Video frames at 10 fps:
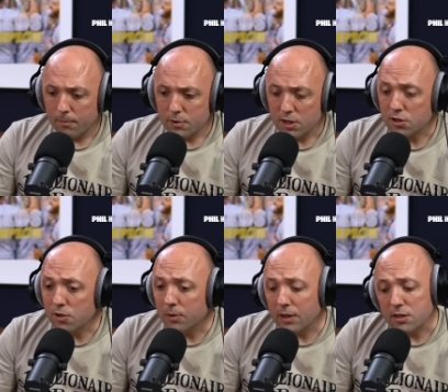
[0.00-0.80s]

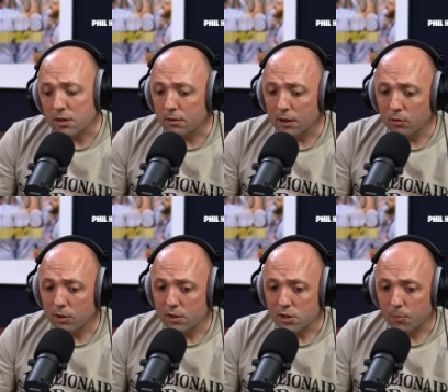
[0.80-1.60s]
system, unless he
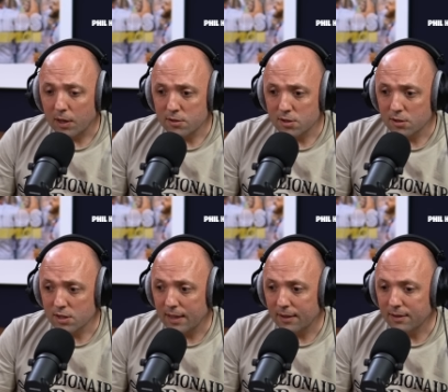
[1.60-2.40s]
really surprises us.
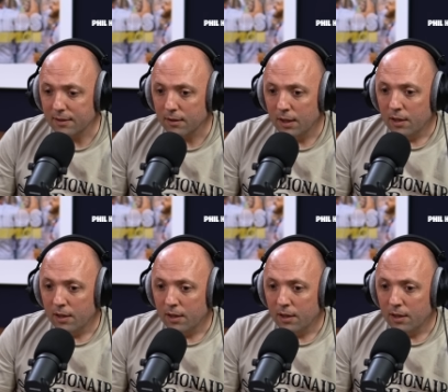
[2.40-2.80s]
And I think